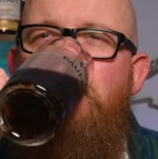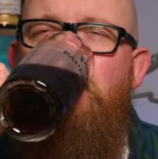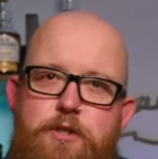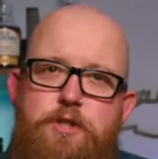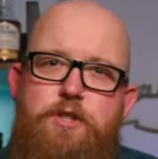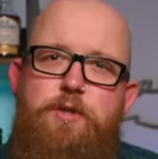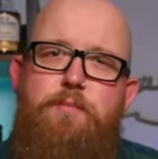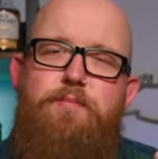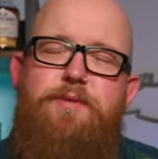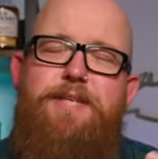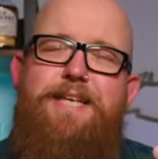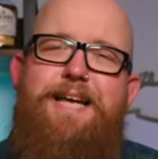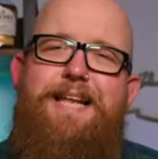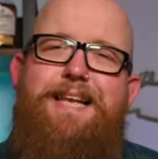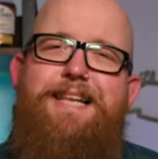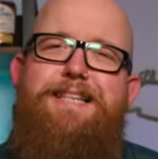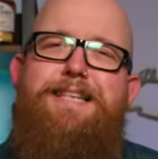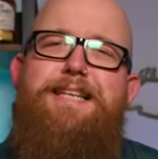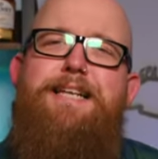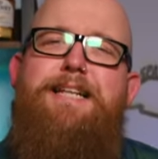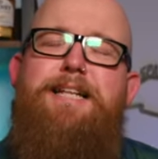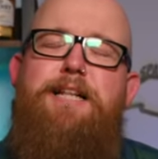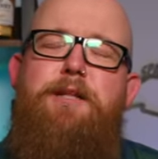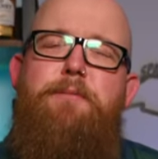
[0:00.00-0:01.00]
something a
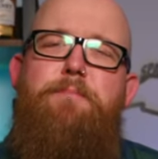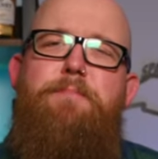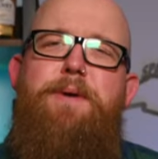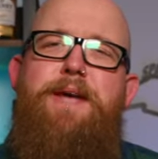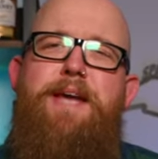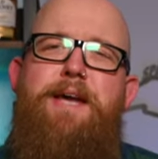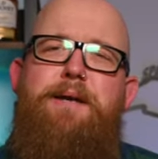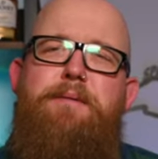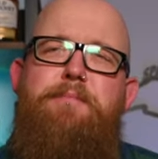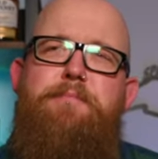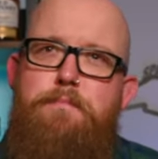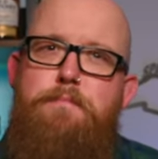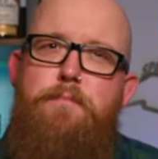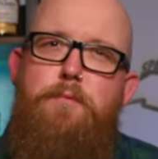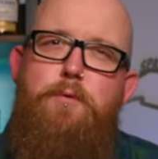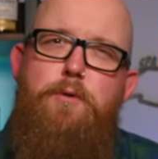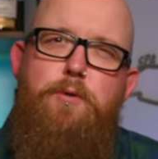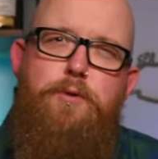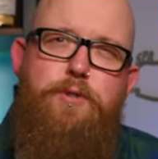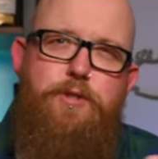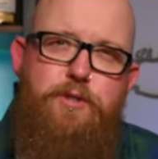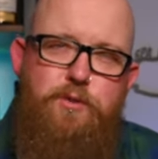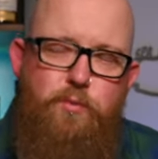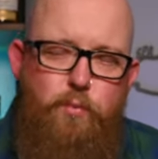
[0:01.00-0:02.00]
little bit
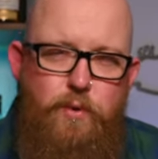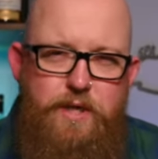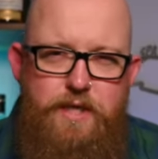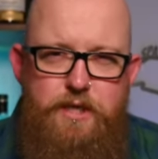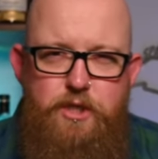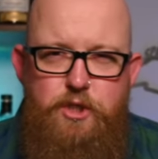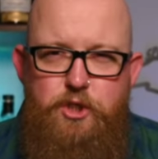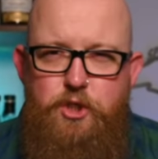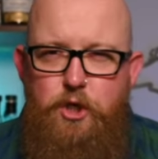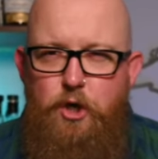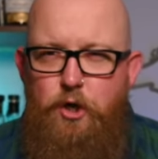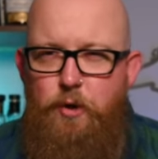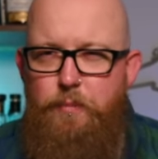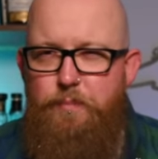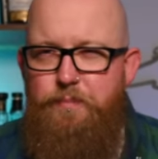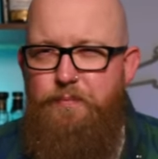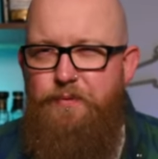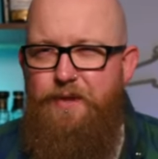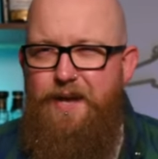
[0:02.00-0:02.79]
more sweet, sharp.